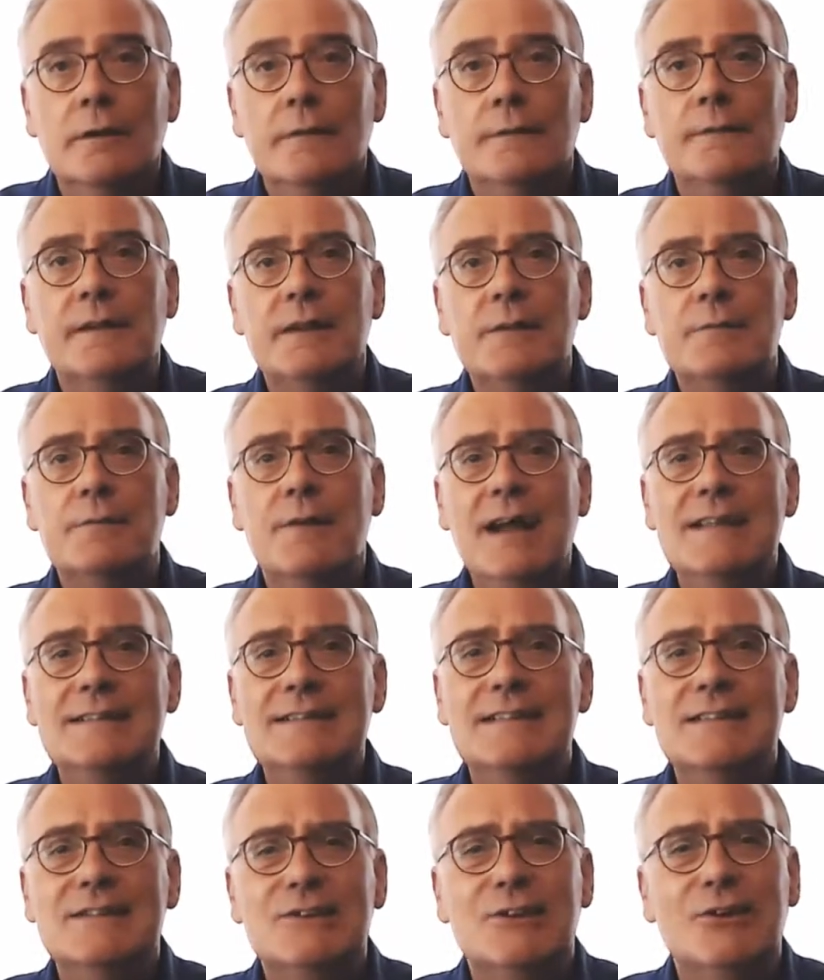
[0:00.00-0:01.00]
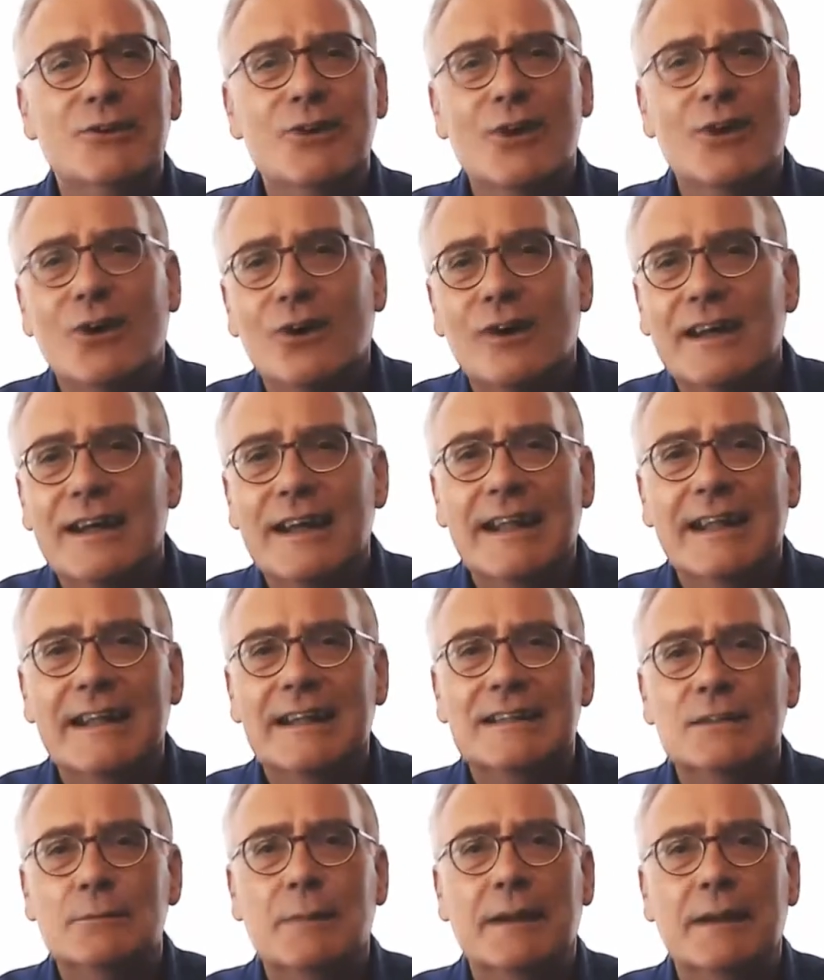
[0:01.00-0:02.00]
The devices do not need
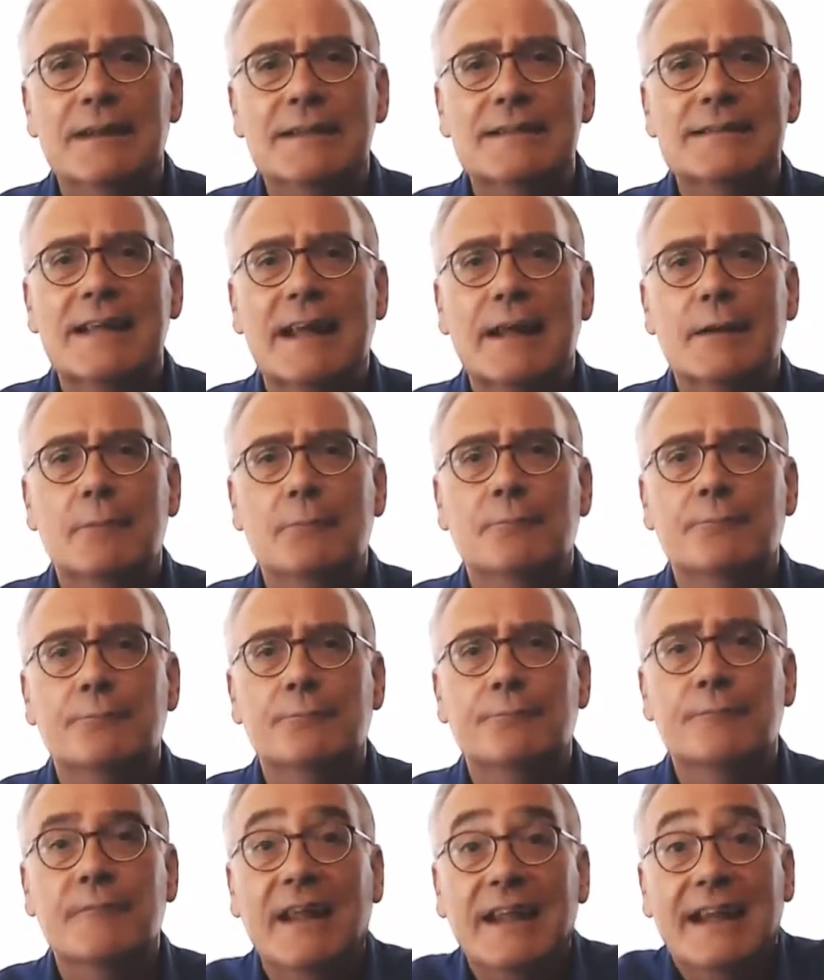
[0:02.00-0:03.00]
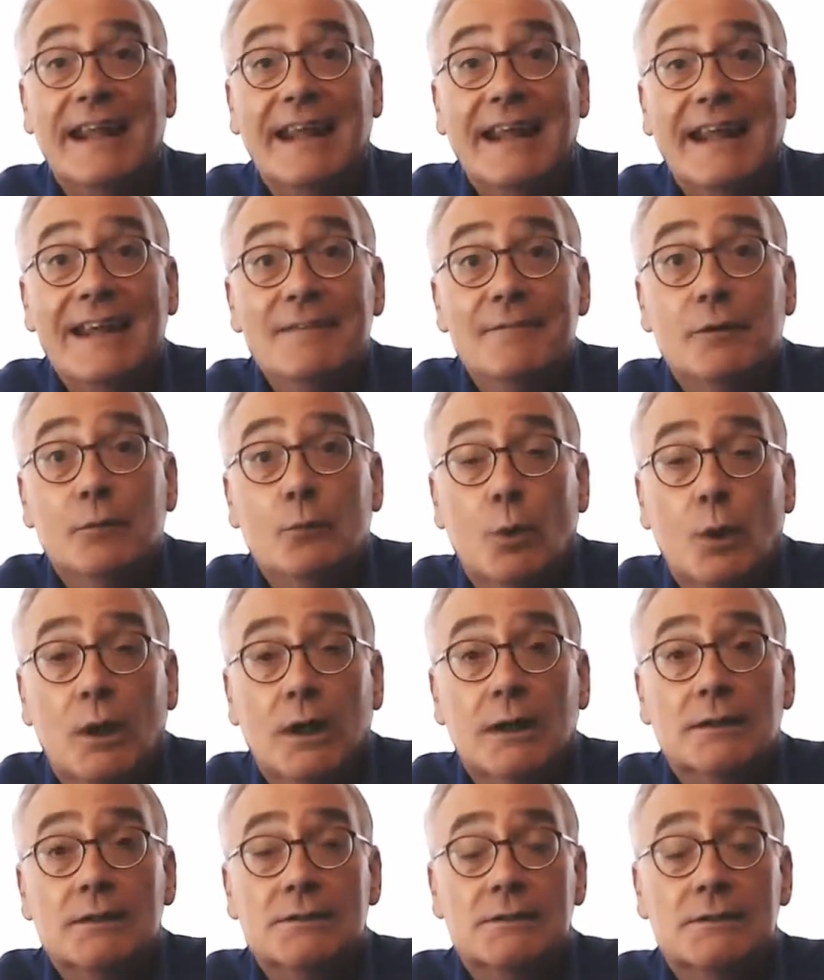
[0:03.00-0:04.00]
to be the same. It even
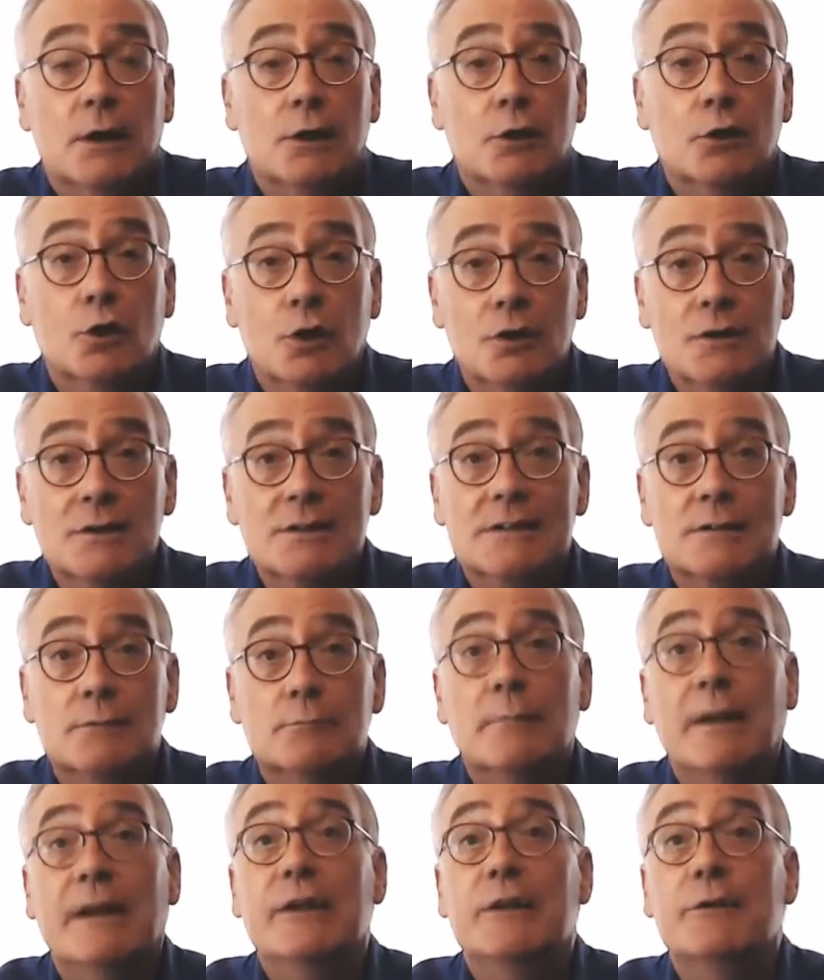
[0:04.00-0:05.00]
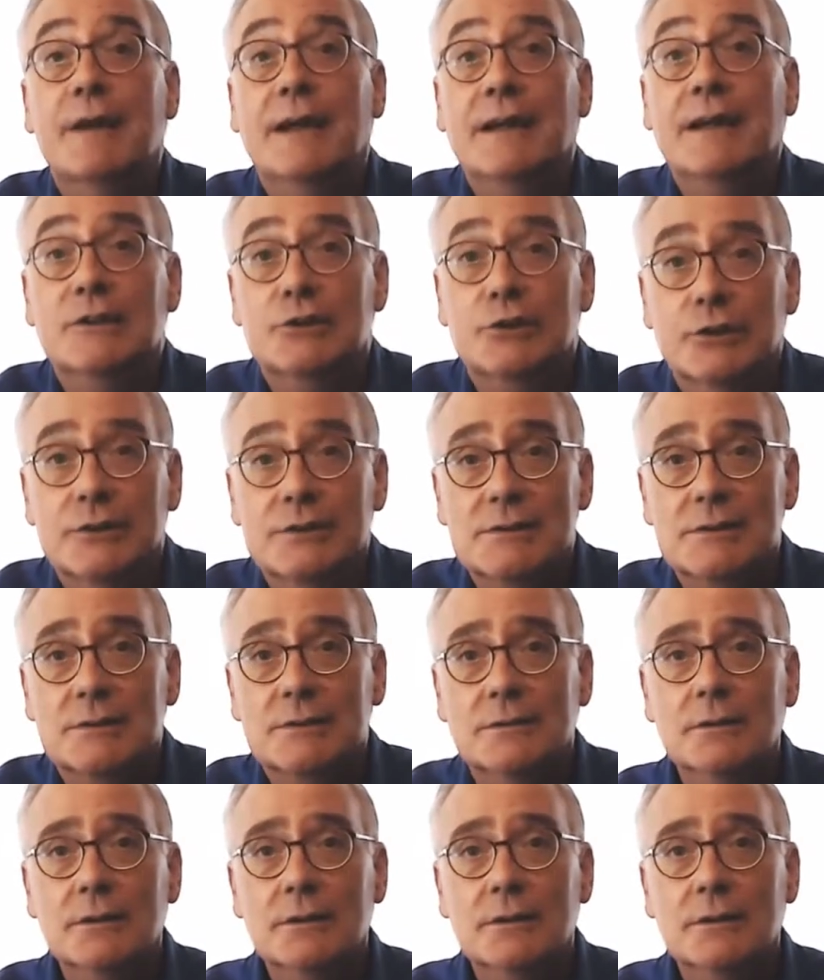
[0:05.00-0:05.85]
works across manufacturers.